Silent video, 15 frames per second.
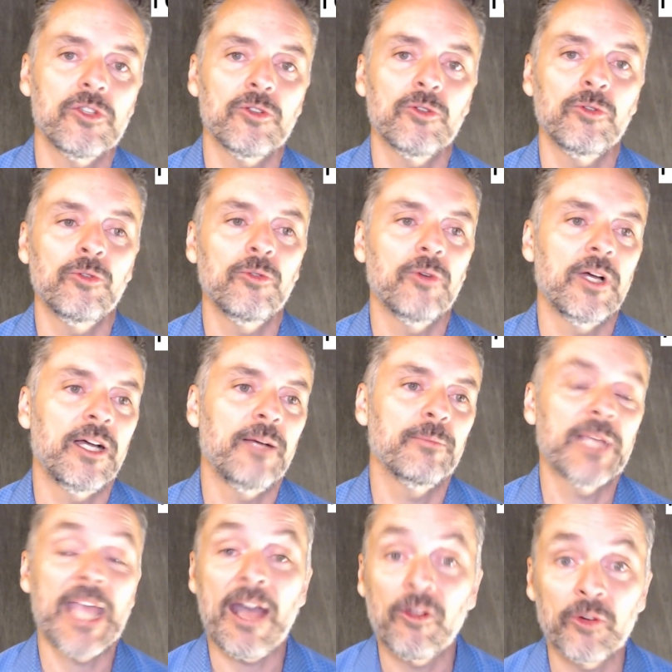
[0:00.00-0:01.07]
to
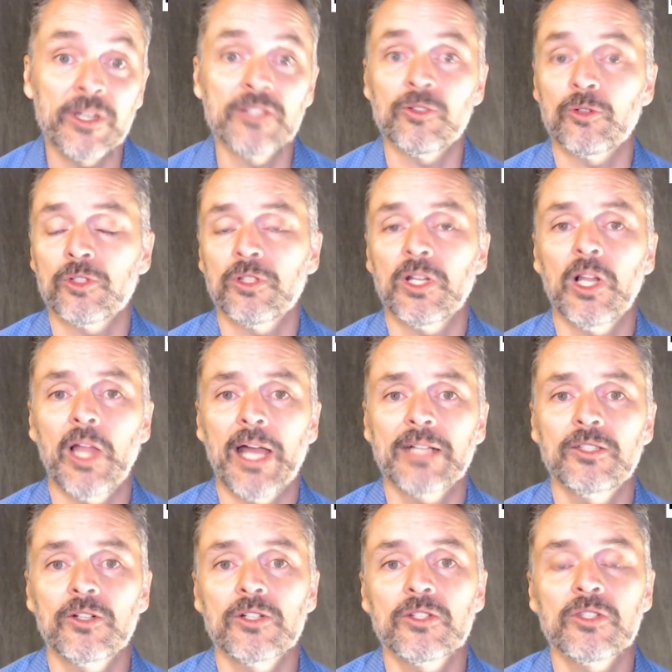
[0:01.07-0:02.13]
galleries or to
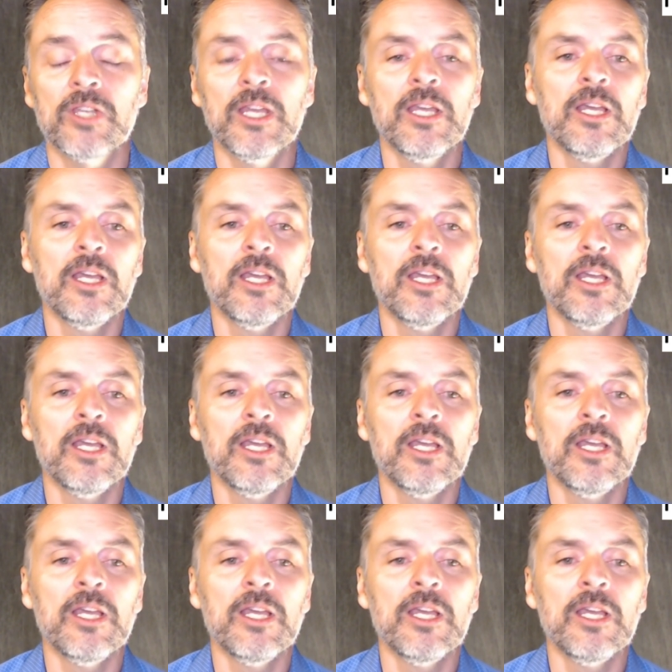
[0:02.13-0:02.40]
collectors.